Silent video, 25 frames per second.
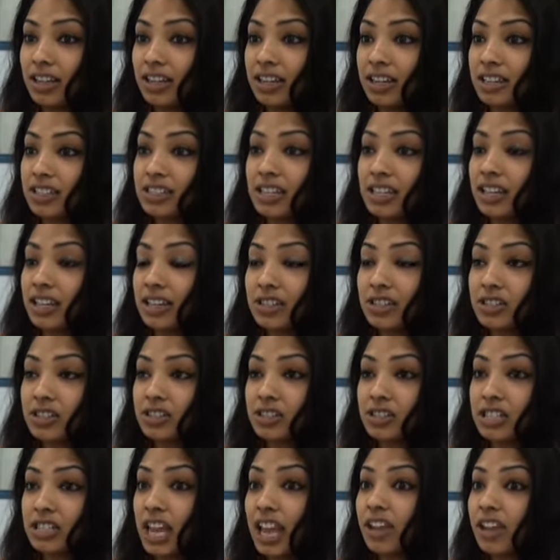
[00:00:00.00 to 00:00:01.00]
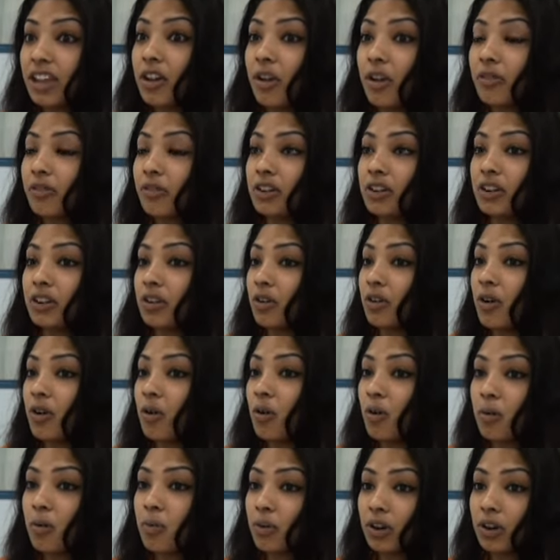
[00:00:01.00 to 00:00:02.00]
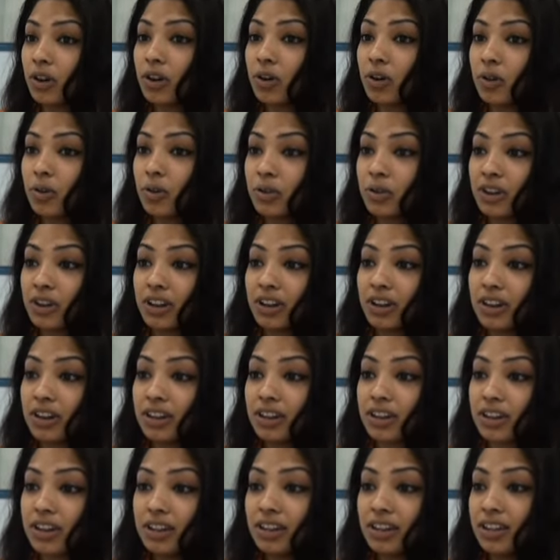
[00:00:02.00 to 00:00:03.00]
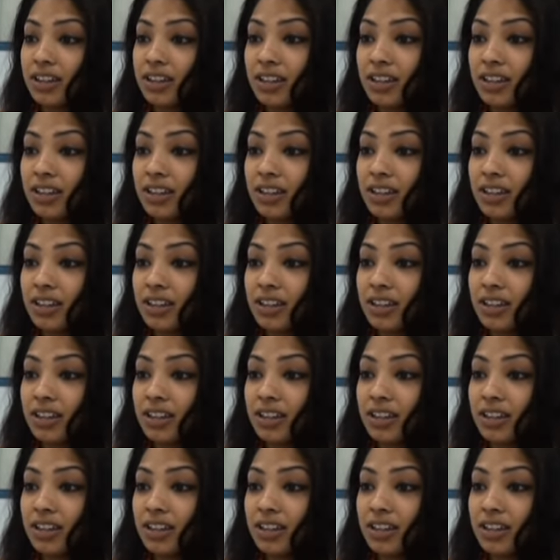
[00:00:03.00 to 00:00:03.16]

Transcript: because it can just take over your whole world, and